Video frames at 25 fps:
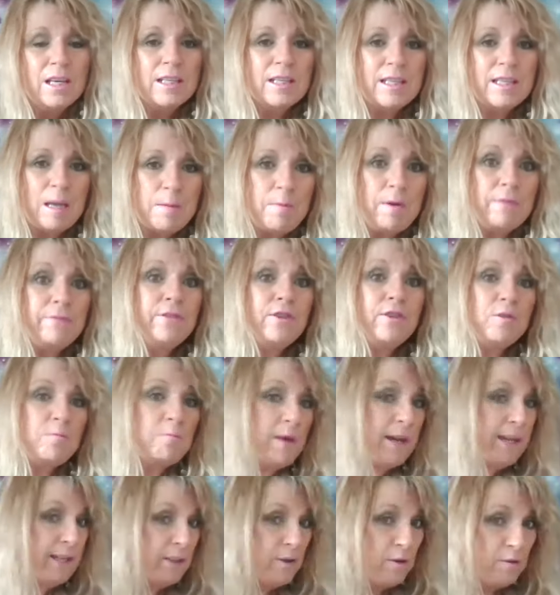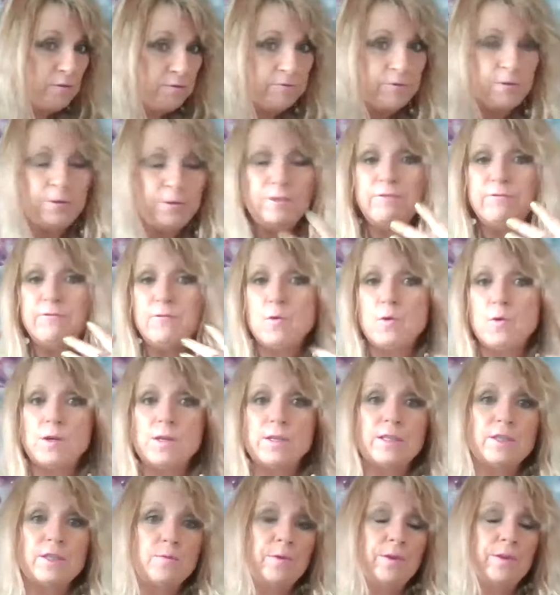Some of you might go full
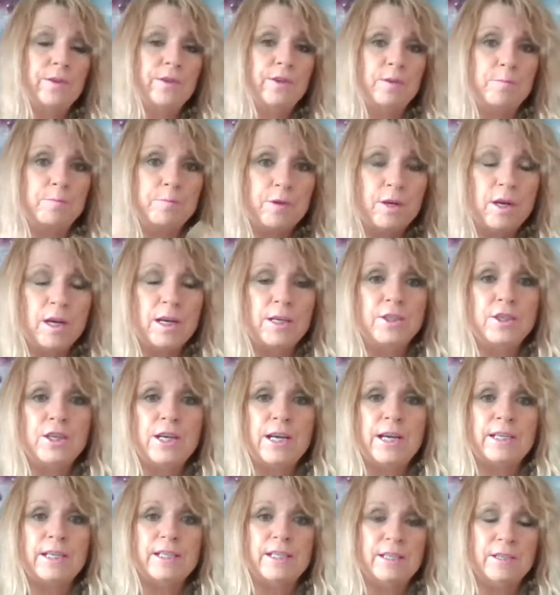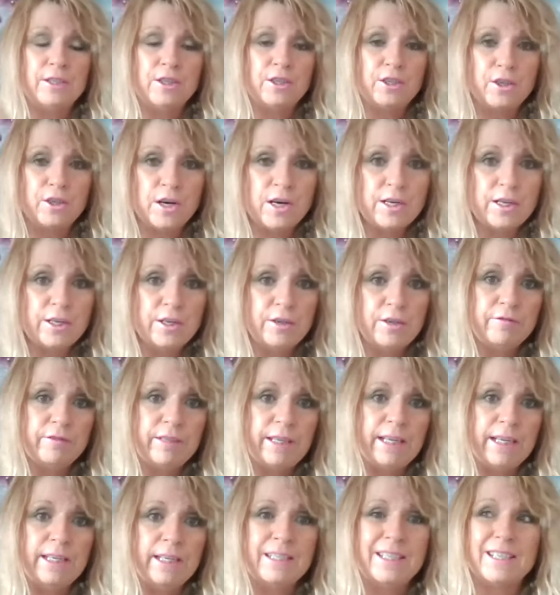force with your projects and start new
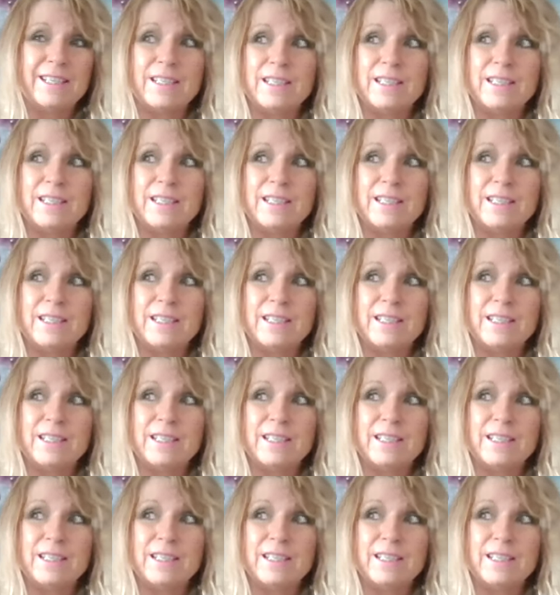things.